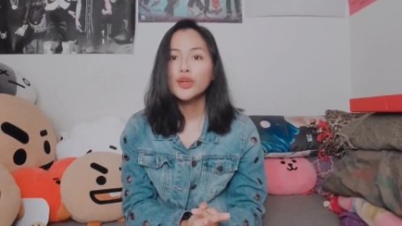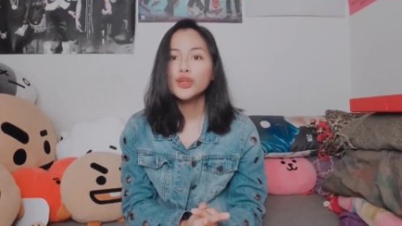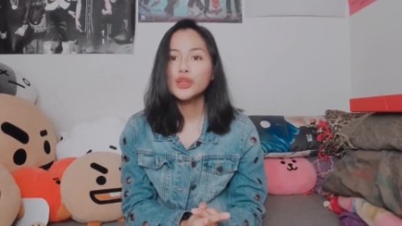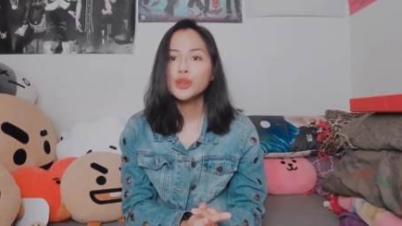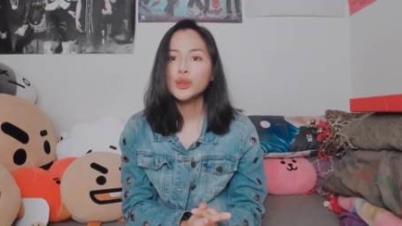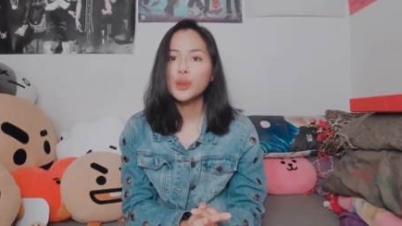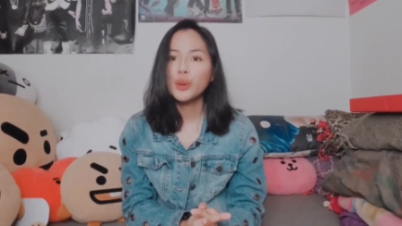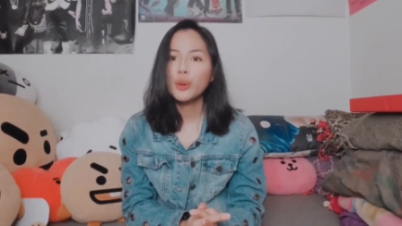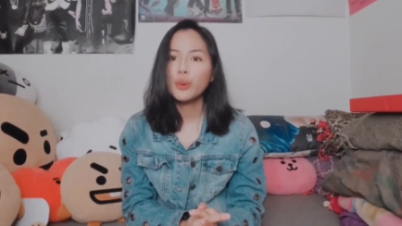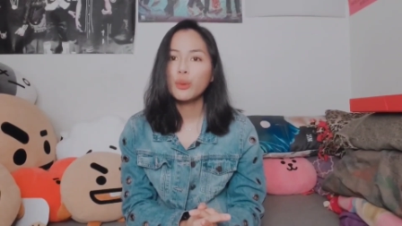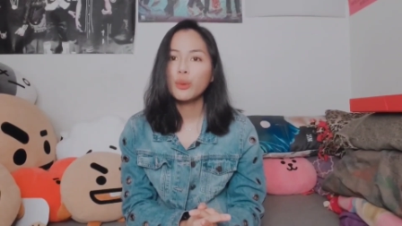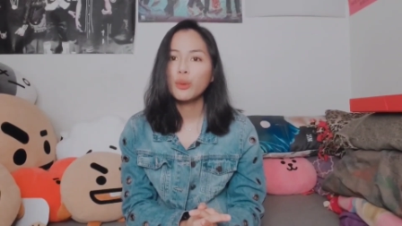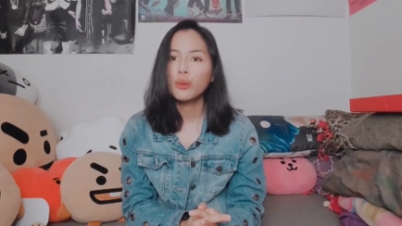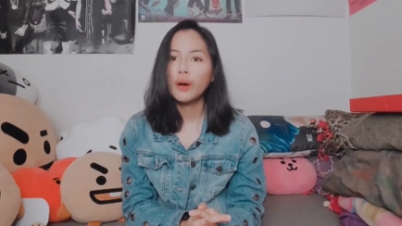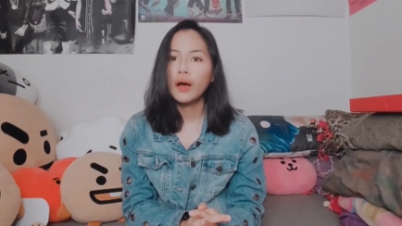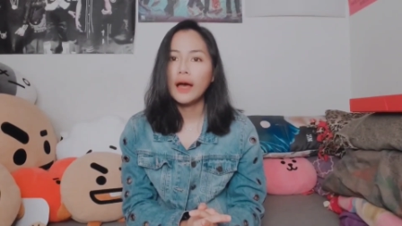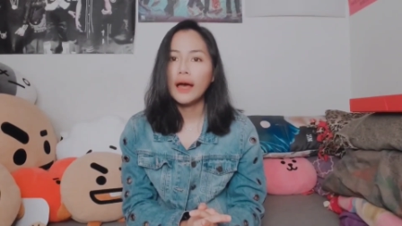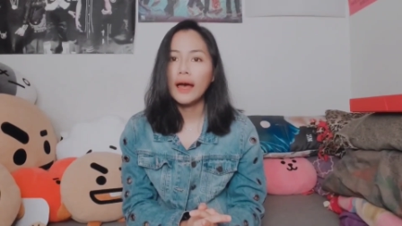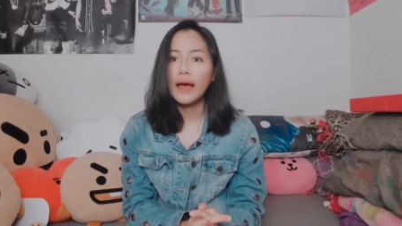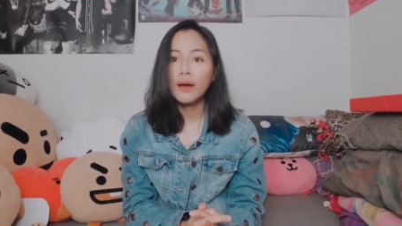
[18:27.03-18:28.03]

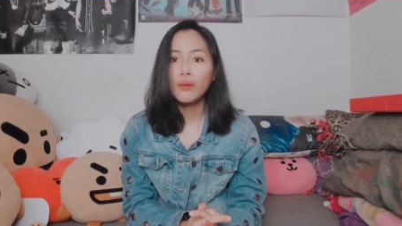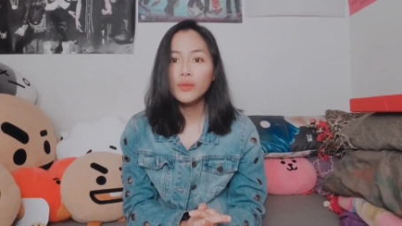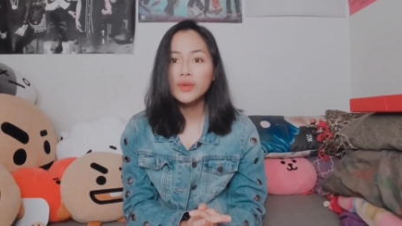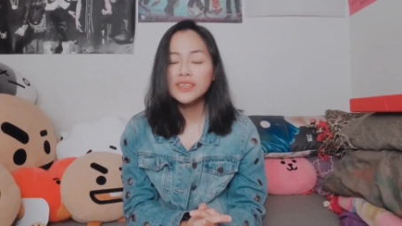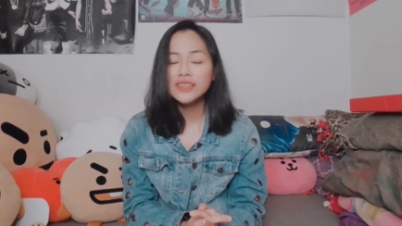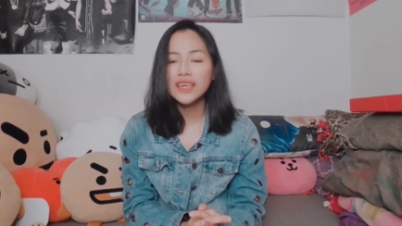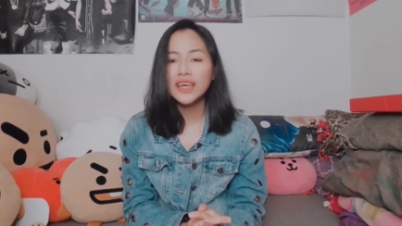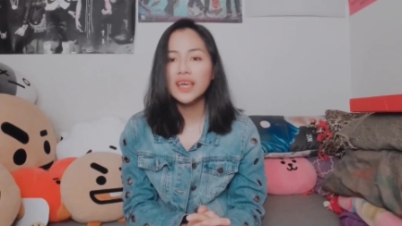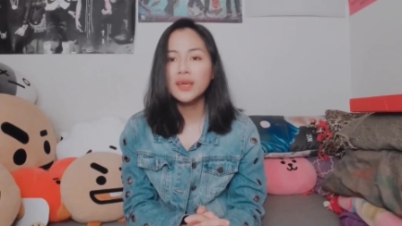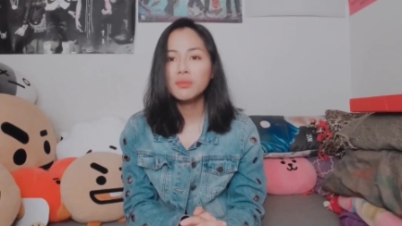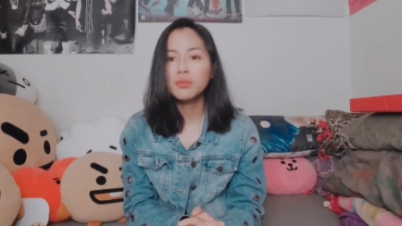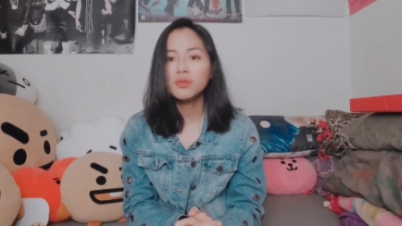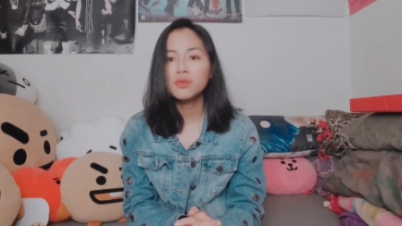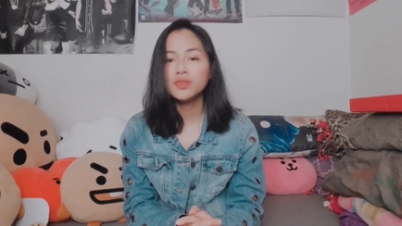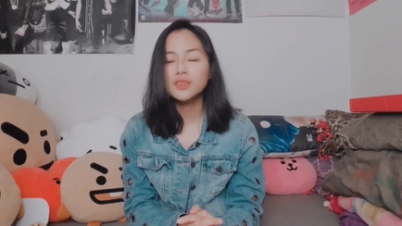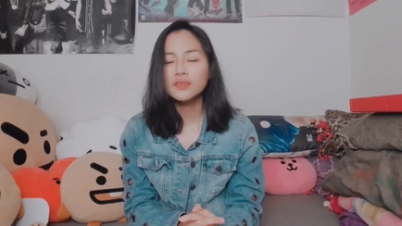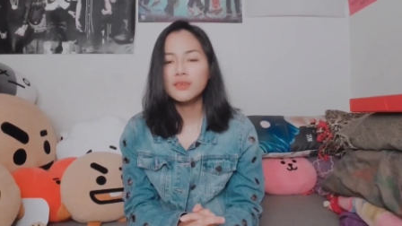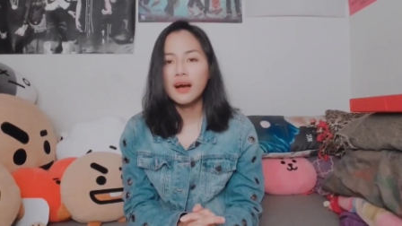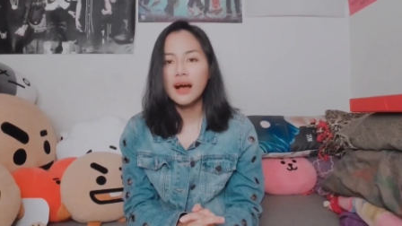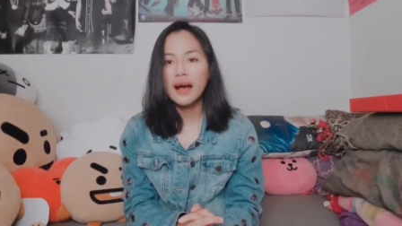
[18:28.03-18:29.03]
so I was
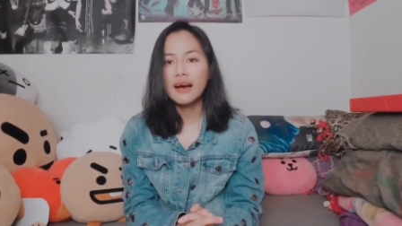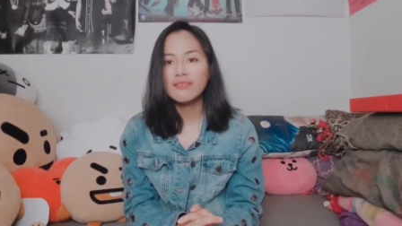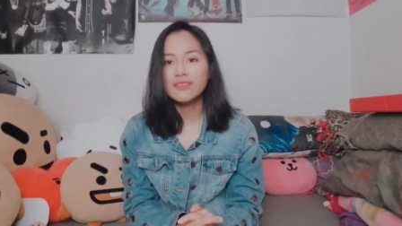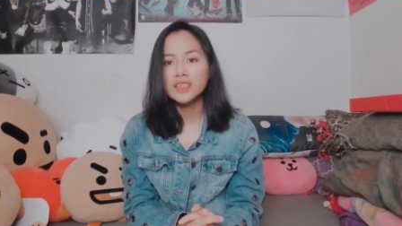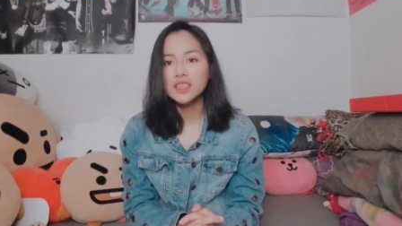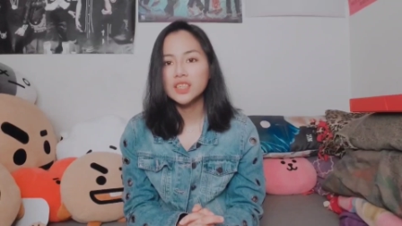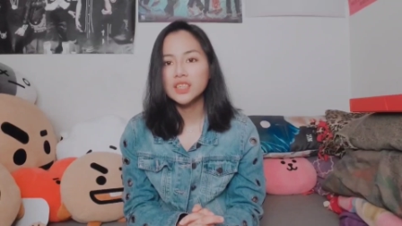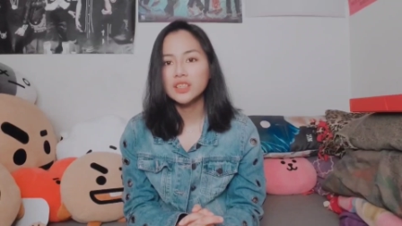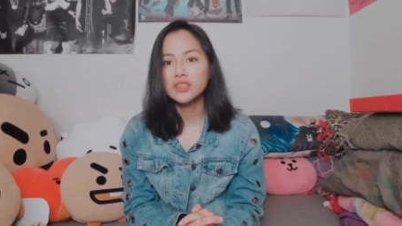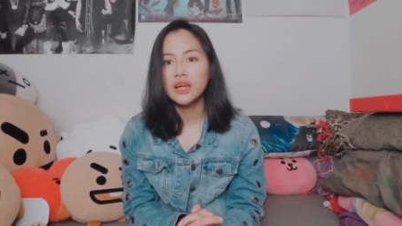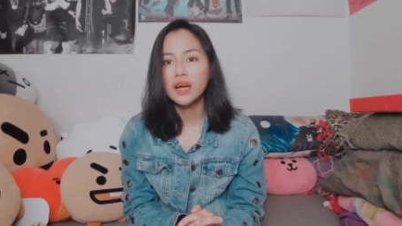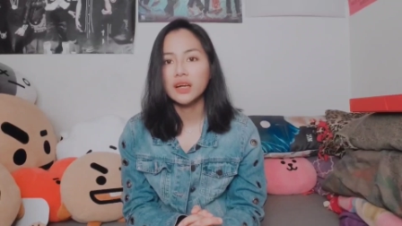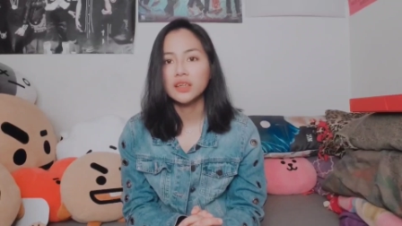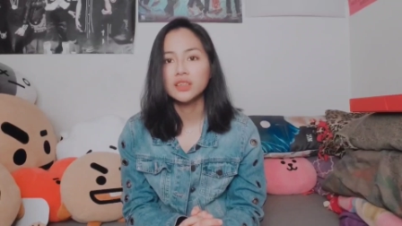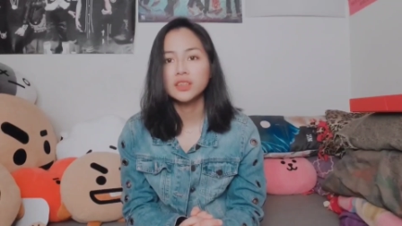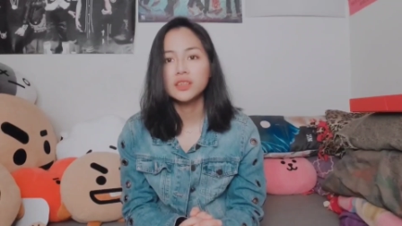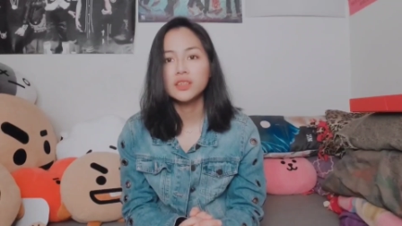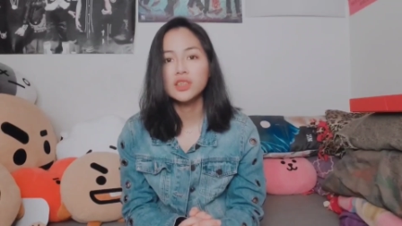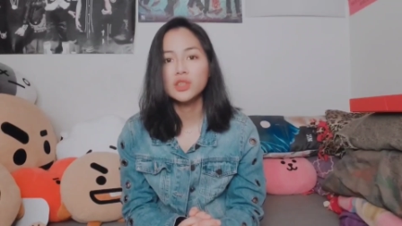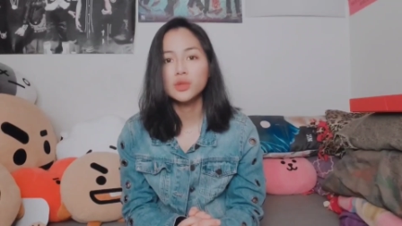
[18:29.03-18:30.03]
able to have
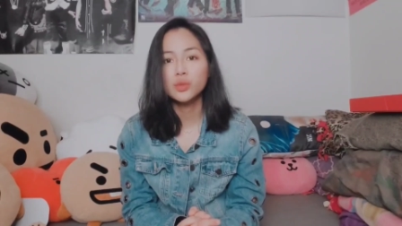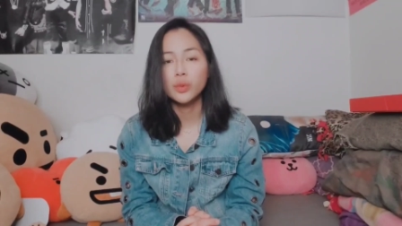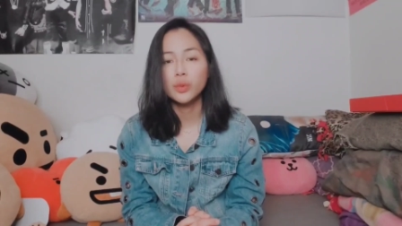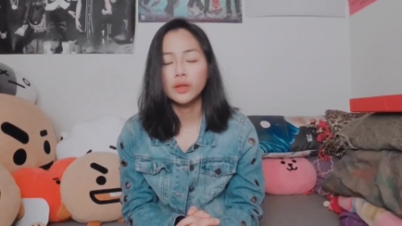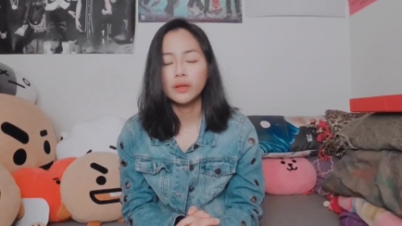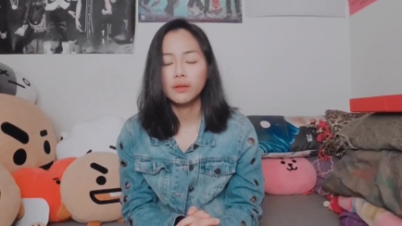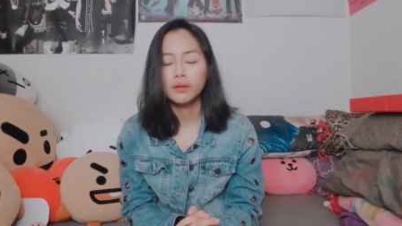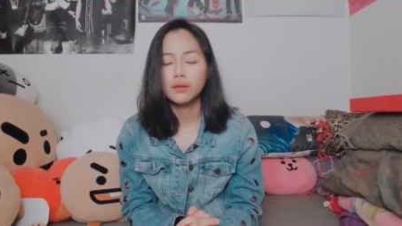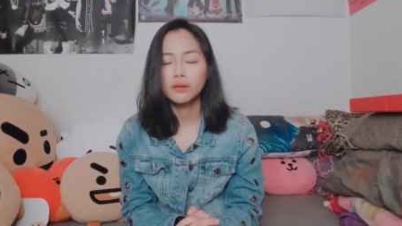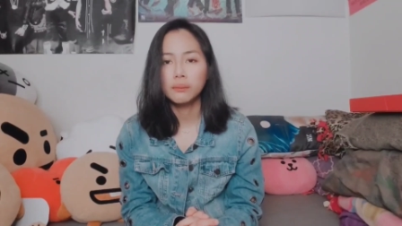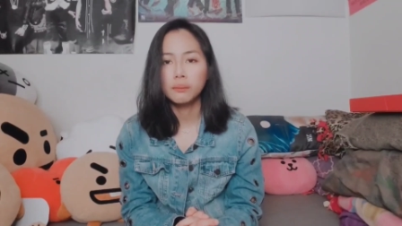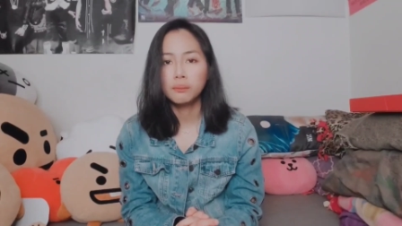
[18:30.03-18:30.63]
interactions with